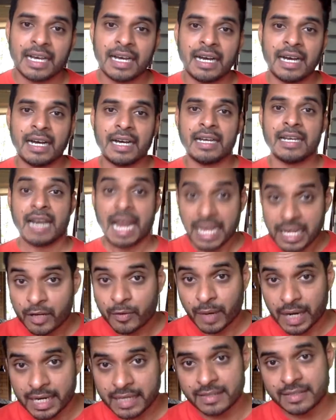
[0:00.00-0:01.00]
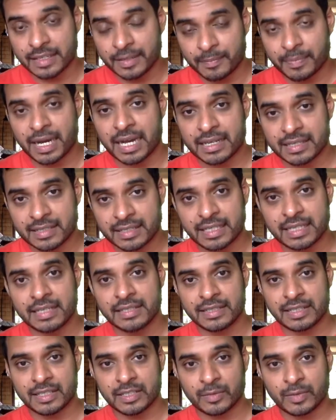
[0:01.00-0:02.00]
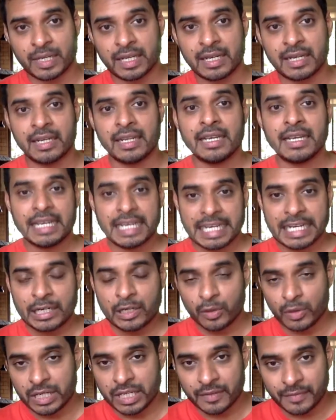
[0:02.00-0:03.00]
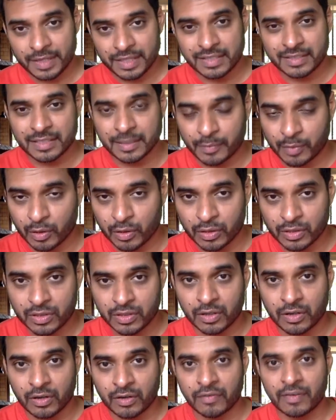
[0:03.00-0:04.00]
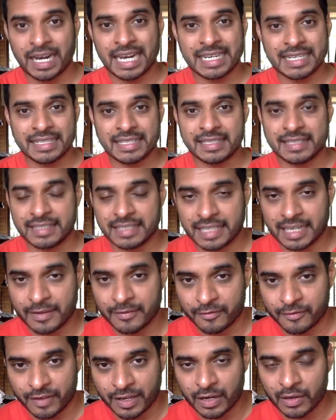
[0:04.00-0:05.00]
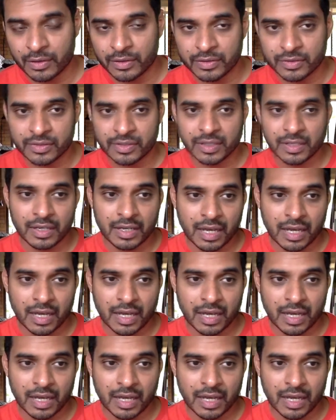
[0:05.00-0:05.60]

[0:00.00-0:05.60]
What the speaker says: Likewise in past years as well, including with the support of ICCM fellows.